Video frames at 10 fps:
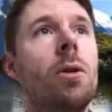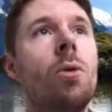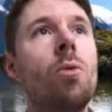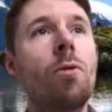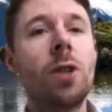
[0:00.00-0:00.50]

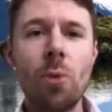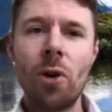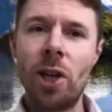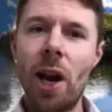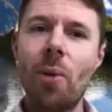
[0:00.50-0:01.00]
Obviously, we're a
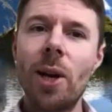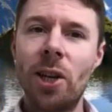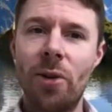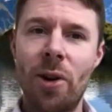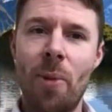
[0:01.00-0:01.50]
general
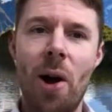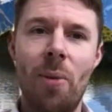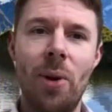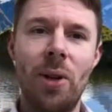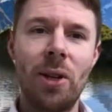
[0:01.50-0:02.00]
engineering
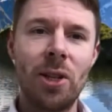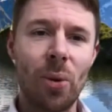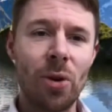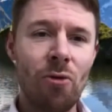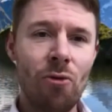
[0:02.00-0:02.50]
department, so
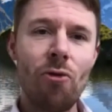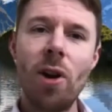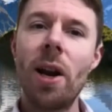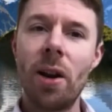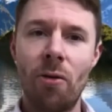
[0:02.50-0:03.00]
it's
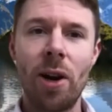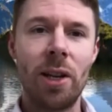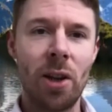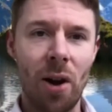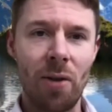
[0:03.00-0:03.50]
really, really
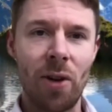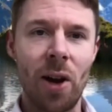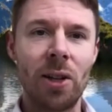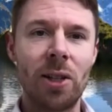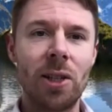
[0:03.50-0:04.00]

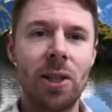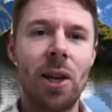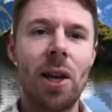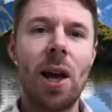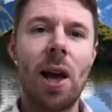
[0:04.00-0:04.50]
diverse.
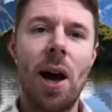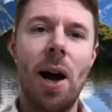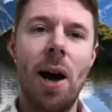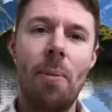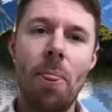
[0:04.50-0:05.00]

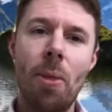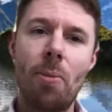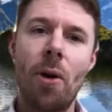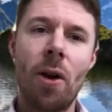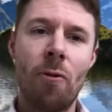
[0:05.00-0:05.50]

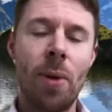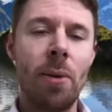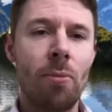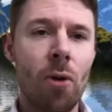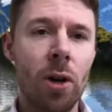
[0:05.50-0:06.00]
But there have
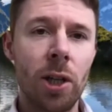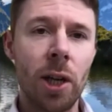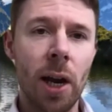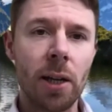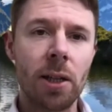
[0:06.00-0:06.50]
been
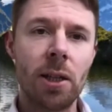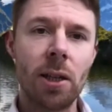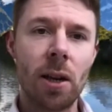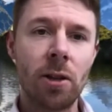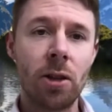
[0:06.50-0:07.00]
projects
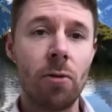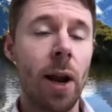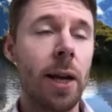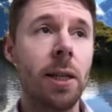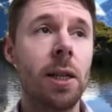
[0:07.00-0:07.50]

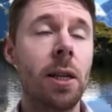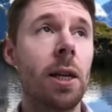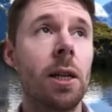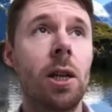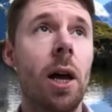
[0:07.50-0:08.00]
related to
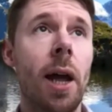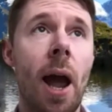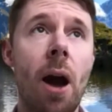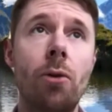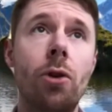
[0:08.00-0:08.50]
things like
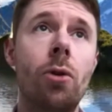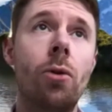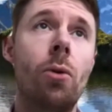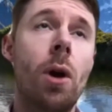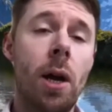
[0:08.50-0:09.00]
how
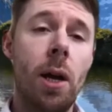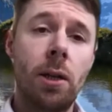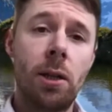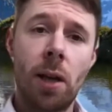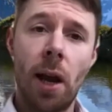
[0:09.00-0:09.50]
you
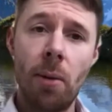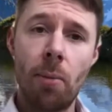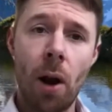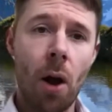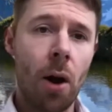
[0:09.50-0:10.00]

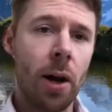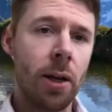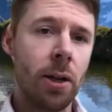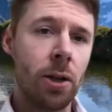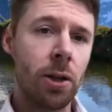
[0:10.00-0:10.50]

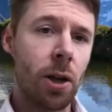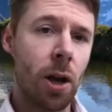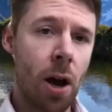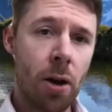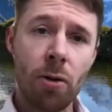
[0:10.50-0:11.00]
stabilize
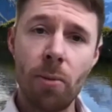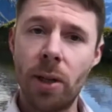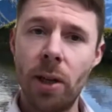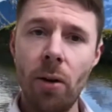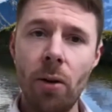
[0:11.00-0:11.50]
earth and
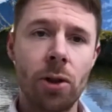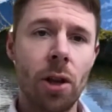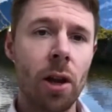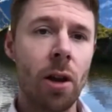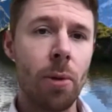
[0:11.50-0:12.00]
materials so they
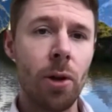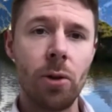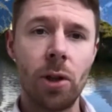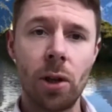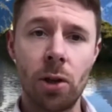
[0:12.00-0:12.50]
can be used
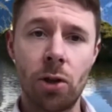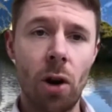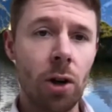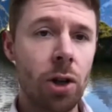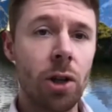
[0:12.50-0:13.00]
in
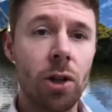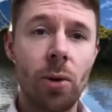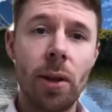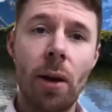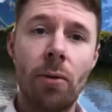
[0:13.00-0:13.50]
construction, and doing
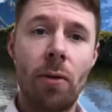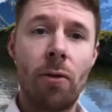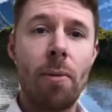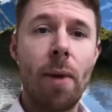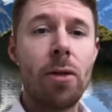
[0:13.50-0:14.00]
that with
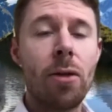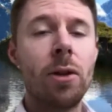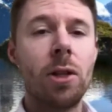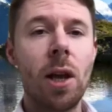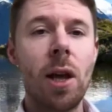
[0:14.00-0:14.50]
different methods.